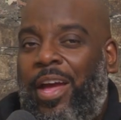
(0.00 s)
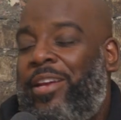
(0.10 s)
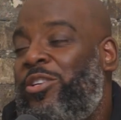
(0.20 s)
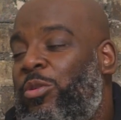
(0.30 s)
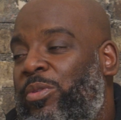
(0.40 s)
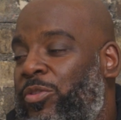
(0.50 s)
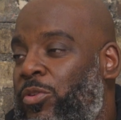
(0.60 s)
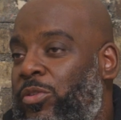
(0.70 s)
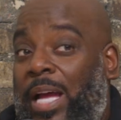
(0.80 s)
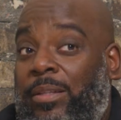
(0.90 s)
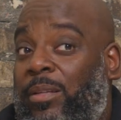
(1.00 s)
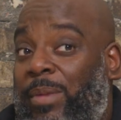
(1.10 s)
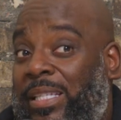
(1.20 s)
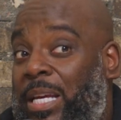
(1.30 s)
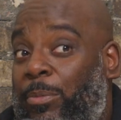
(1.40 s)
I didn't do reviews. I took
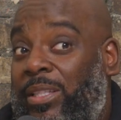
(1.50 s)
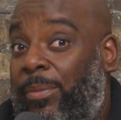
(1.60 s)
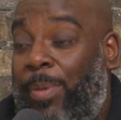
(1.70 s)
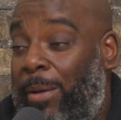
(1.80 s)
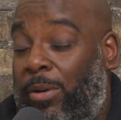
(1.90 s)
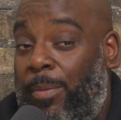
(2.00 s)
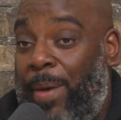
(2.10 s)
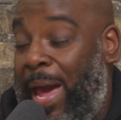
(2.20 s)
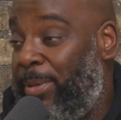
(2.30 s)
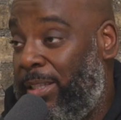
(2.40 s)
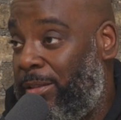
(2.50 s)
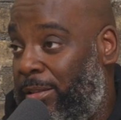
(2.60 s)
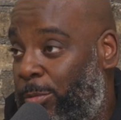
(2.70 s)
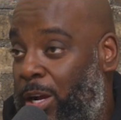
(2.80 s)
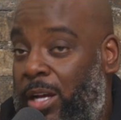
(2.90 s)
my team went to uh, Pappy's
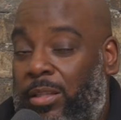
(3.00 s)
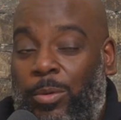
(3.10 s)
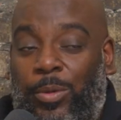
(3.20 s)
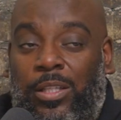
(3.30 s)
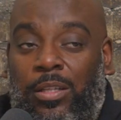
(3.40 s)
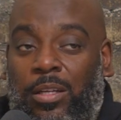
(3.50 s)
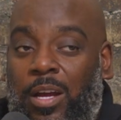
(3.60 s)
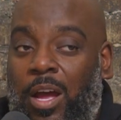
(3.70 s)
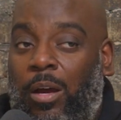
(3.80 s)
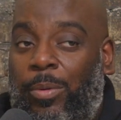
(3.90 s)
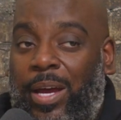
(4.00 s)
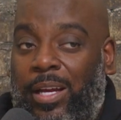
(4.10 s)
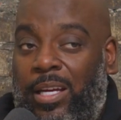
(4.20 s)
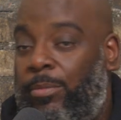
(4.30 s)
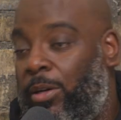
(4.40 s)
Smokehouse. Mm-hmm. We went to we
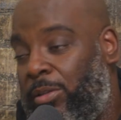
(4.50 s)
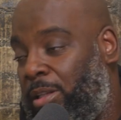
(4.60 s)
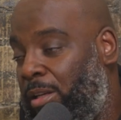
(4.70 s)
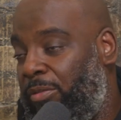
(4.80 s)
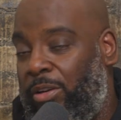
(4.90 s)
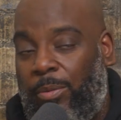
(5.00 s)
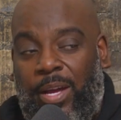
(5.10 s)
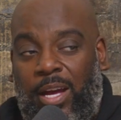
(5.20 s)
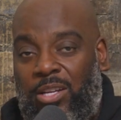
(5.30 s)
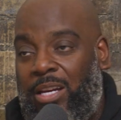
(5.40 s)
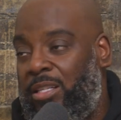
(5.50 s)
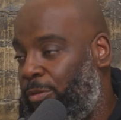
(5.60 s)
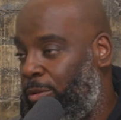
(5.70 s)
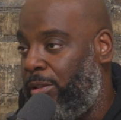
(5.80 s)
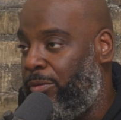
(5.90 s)
had Imo's delivered and we had Chinese
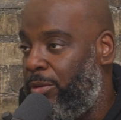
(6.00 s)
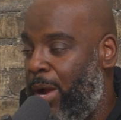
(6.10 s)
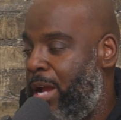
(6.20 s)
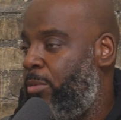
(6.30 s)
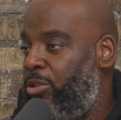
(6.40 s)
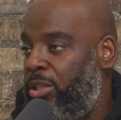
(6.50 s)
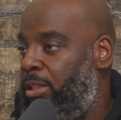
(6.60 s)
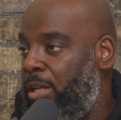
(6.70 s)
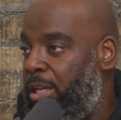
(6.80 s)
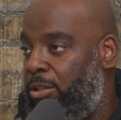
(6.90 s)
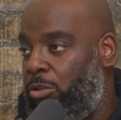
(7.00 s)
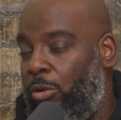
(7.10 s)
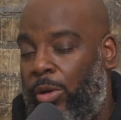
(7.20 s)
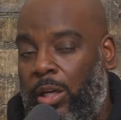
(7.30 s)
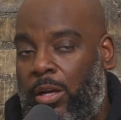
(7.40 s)
food delivered. Right, it was just us
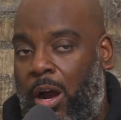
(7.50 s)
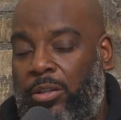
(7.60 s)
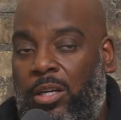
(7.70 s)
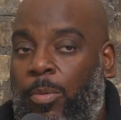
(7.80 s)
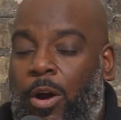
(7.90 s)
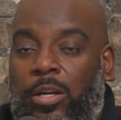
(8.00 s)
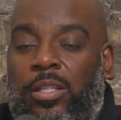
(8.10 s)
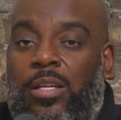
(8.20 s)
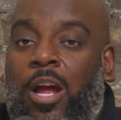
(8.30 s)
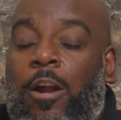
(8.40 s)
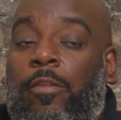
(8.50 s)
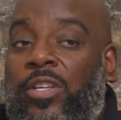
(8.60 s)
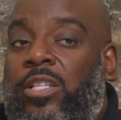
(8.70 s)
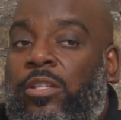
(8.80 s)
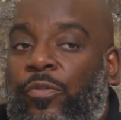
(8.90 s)
doing our dinner parties. Mm-hmm.
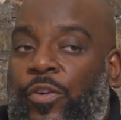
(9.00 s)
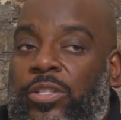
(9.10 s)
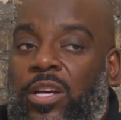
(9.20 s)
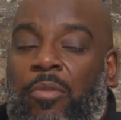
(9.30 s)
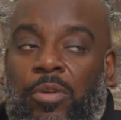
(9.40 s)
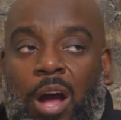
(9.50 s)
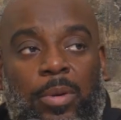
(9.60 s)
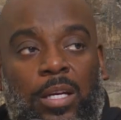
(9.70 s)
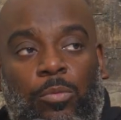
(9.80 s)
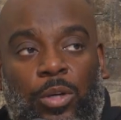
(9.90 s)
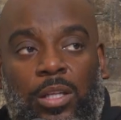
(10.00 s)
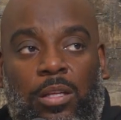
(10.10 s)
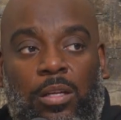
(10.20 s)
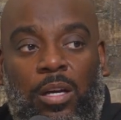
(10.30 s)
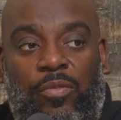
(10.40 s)
This is the first year I'm coming
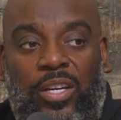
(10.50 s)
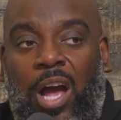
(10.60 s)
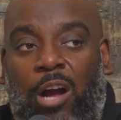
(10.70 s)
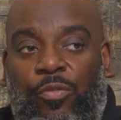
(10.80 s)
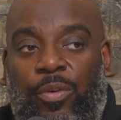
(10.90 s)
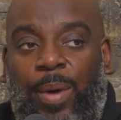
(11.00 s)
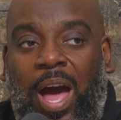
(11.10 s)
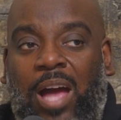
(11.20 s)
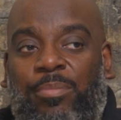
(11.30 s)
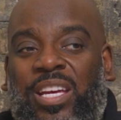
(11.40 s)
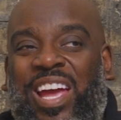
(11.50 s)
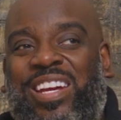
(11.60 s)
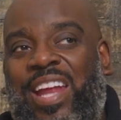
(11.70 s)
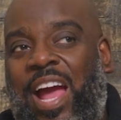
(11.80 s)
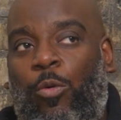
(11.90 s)
with a videographer behind me,
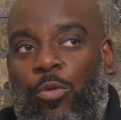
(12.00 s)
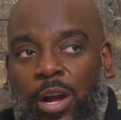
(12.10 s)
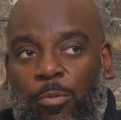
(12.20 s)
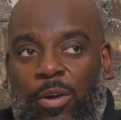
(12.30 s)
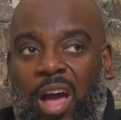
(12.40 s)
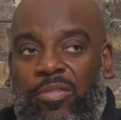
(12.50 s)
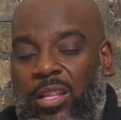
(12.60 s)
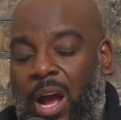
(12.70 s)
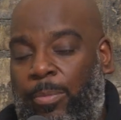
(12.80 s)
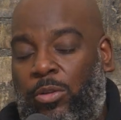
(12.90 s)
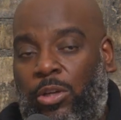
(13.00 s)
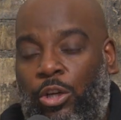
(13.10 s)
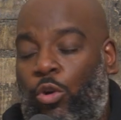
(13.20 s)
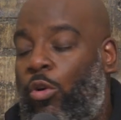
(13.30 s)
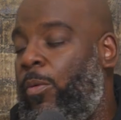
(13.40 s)
and now we're we're having the opportunity
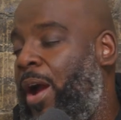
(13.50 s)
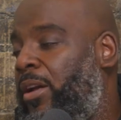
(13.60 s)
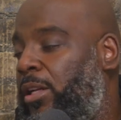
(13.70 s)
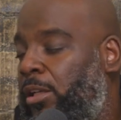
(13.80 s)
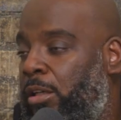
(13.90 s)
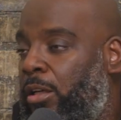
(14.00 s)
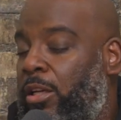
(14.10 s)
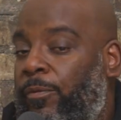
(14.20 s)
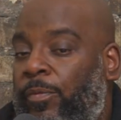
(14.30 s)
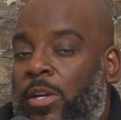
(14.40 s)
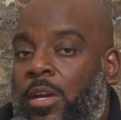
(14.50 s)
to go around and look and